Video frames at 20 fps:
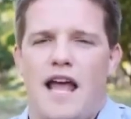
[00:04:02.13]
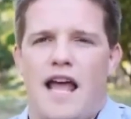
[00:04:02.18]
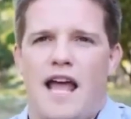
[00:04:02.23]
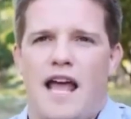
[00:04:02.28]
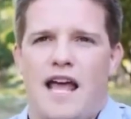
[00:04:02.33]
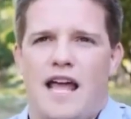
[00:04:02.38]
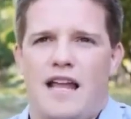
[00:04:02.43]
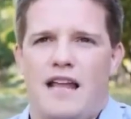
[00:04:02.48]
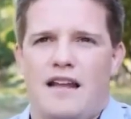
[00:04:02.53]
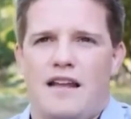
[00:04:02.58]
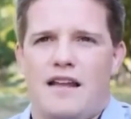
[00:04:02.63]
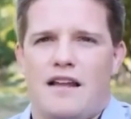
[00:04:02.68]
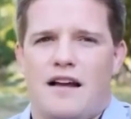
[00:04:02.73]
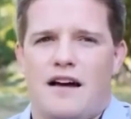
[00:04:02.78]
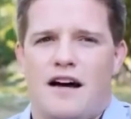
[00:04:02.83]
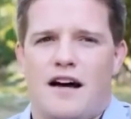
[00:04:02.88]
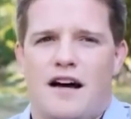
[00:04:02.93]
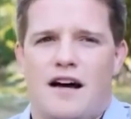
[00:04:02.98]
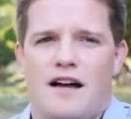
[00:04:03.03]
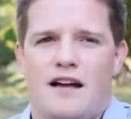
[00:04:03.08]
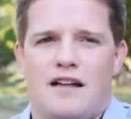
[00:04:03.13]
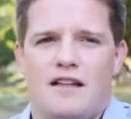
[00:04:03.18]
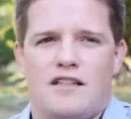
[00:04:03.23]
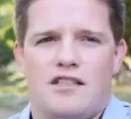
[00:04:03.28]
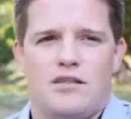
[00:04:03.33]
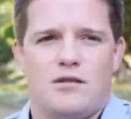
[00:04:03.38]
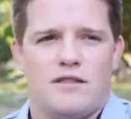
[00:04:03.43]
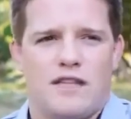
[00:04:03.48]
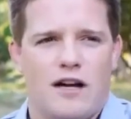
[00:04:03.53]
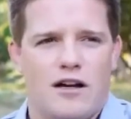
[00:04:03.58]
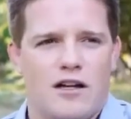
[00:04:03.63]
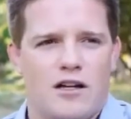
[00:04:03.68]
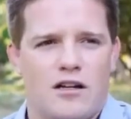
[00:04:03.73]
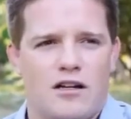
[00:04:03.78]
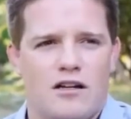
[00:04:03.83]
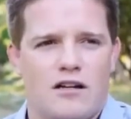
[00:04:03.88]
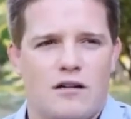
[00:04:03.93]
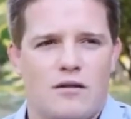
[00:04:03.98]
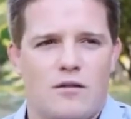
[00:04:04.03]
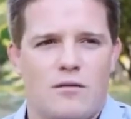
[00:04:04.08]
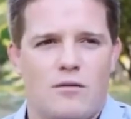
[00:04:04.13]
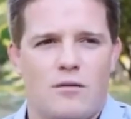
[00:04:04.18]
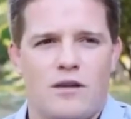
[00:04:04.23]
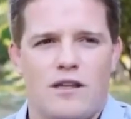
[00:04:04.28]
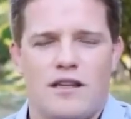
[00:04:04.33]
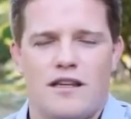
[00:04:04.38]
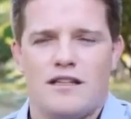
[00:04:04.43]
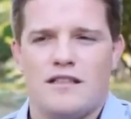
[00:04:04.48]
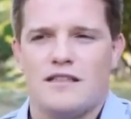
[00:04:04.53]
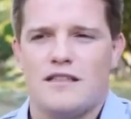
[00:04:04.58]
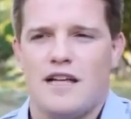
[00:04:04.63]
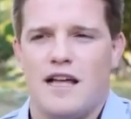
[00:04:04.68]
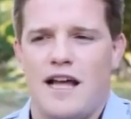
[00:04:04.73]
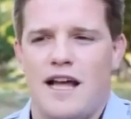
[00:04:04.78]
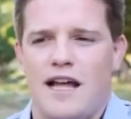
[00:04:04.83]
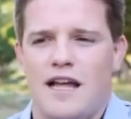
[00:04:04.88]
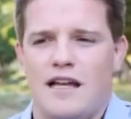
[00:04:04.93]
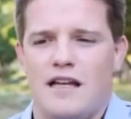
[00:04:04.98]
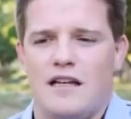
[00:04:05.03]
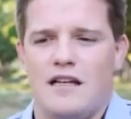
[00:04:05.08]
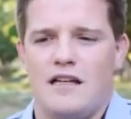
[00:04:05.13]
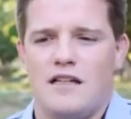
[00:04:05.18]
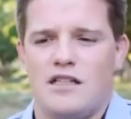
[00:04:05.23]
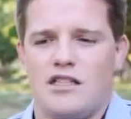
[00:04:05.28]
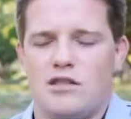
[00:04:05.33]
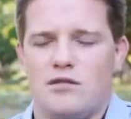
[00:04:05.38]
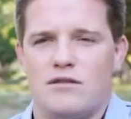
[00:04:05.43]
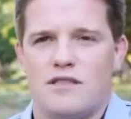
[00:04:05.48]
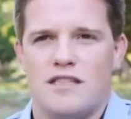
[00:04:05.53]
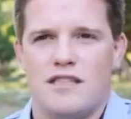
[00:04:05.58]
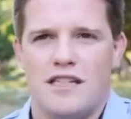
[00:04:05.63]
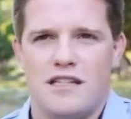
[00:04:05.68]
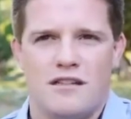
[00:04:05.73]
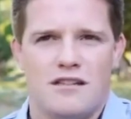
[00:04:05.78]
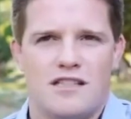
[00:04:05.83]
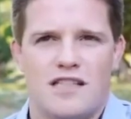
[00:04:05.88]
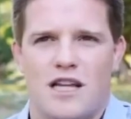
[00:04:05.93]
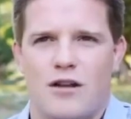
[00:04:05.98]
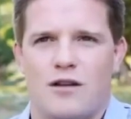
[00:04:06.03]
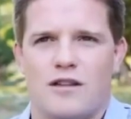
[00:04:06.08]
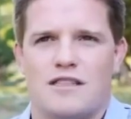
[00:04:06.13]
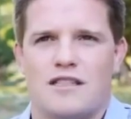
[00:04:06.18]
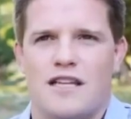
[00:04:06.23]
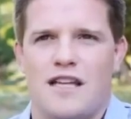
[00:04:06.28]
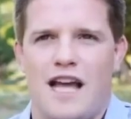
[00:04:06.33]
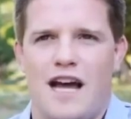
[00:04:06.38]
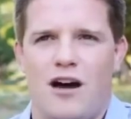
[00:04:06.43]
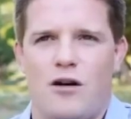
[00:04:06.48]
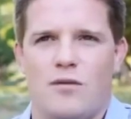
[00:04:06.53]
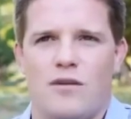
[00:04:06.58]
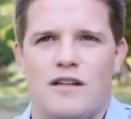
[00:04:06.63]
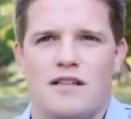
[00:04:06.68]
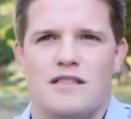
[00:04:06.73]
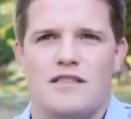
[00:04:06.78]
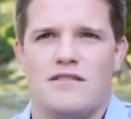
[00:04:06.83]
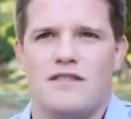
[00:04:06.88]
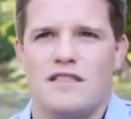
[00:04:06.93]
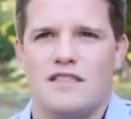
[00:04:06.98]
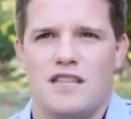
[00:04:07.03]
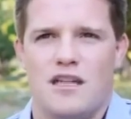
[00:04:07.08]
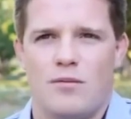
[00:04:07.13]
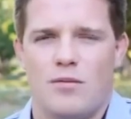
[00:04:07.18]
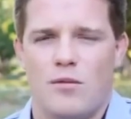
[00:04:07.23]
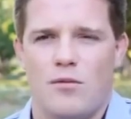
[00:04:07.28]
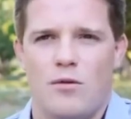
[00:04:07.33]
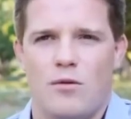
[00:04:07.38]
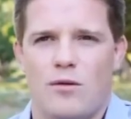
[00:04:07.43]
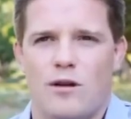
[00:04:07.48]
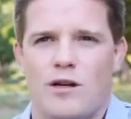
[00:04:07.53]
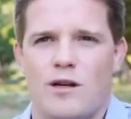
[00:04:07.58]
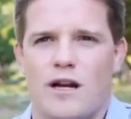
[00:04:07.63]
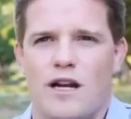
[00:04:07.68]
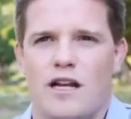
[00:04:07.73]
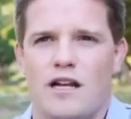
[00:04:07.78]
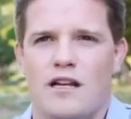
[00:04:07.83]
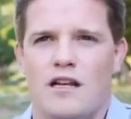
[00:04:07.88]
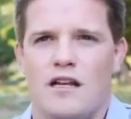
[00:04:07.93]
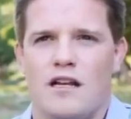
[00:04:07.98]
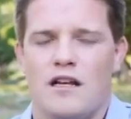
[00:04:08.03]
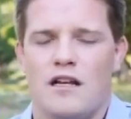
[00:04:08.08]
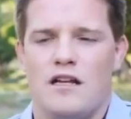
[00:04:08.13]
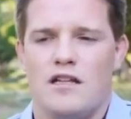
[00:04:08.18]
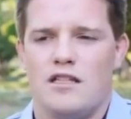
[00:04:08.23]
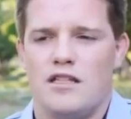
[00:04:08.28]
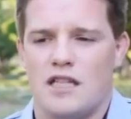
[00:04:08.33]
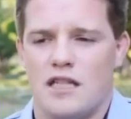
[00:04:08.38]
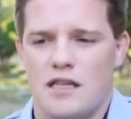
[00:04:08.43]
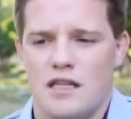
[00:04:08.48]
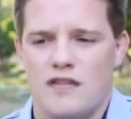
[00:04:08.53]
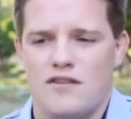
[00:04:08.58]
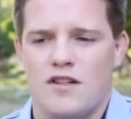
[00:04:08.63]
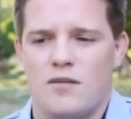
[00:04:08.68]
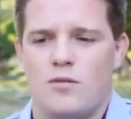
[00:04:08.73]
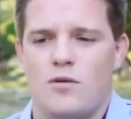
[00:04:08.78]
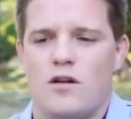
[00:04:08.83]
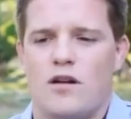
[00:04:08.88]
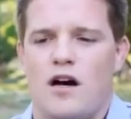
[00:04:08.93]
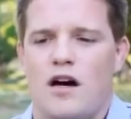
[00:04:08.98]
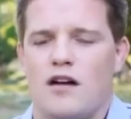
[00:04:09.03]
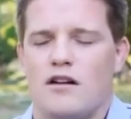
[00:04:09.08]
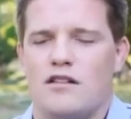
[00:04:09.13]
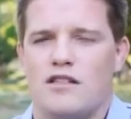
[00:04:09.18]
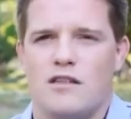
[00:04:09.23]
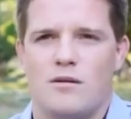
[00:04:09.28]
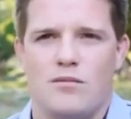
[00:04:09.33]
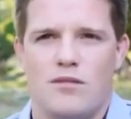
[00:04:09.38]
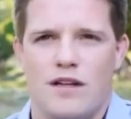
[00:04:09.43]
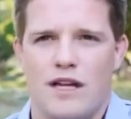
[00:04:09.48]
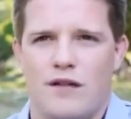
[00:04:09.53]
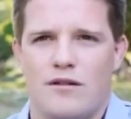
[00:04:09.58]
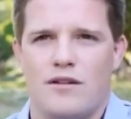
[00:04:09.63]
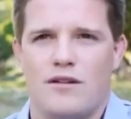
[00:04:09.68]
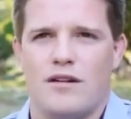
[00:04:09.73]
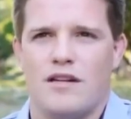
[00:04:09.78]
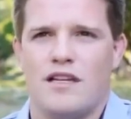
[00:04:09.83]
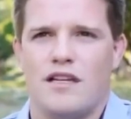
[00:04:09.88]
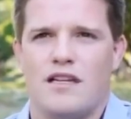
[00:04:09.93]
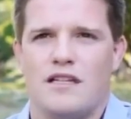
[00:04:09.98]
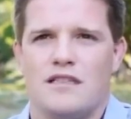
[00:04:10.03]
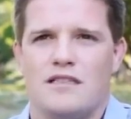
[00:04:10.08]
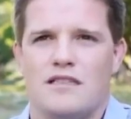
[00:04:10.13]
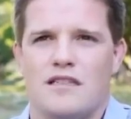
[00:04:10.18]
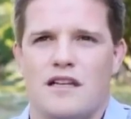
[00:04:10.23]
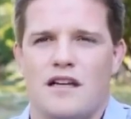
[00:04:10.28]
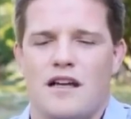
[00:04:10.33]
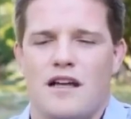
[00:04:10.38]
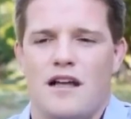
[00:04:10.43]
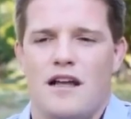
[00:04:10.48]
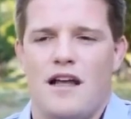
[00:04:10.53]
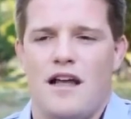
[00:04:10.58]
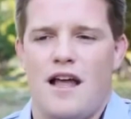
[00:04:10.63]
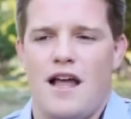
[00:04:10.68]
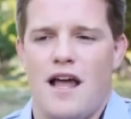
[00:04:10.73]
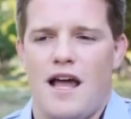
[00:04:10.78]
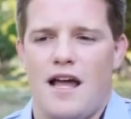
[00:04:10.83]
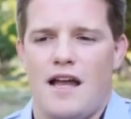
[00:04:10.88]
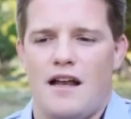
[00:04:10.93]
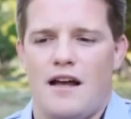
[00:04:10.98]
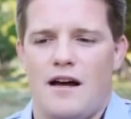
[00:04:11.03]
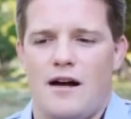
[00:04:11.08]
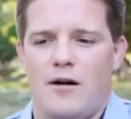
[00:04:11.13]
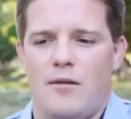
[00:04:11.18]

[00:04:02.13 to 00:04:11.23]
And she was out here with us, and she was in tears telling us that now, because of the supplement we created, she can lift up her daughter, she can play with her kids, and